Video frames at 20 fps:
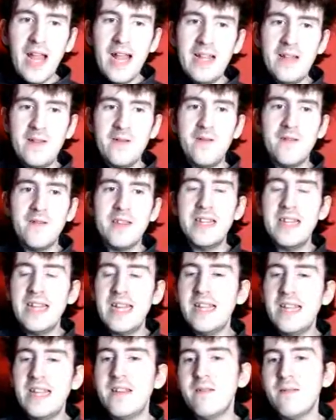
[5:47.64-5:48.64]
And of course,
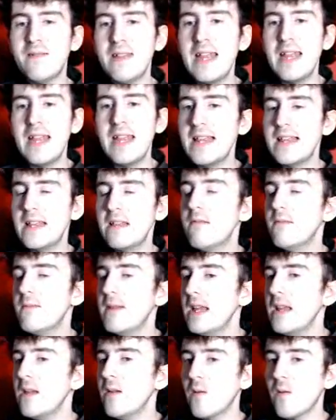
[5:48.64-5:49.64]
leads to obviously Cassidy
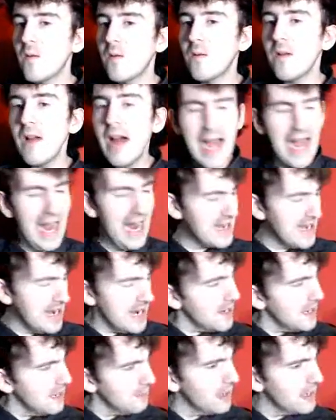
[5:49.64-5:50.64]
being all, I
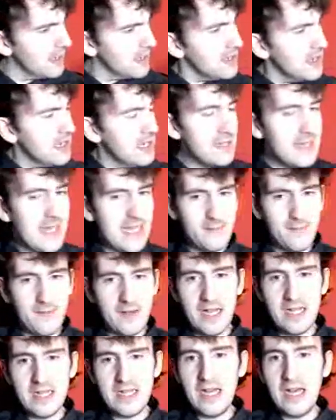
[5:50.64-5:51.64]
knew it was, this
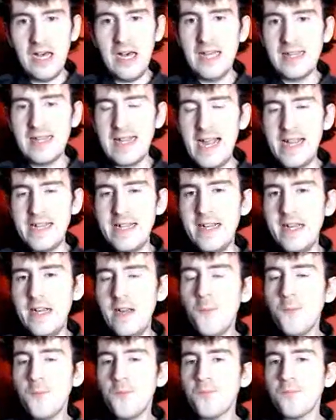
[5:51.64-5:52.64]
were last. I
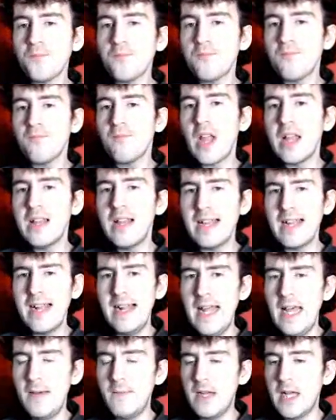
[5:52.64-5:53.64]
knew, like
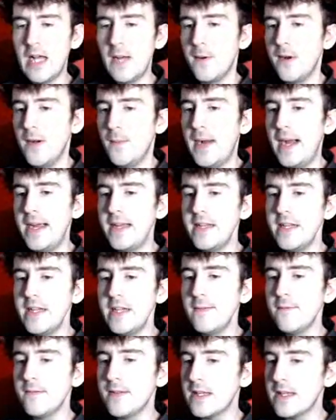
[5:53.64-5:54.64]
any other cover up, I
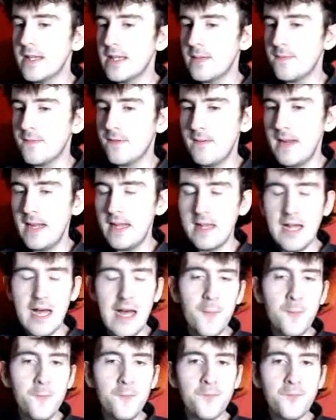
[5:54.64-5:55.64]
knew it wasn't gonna probably
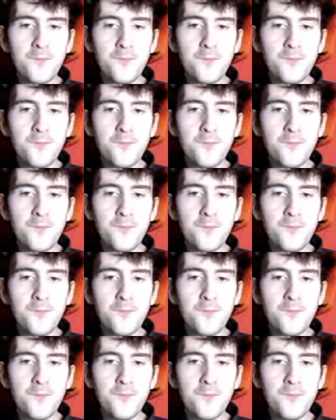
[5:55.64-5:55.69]
last.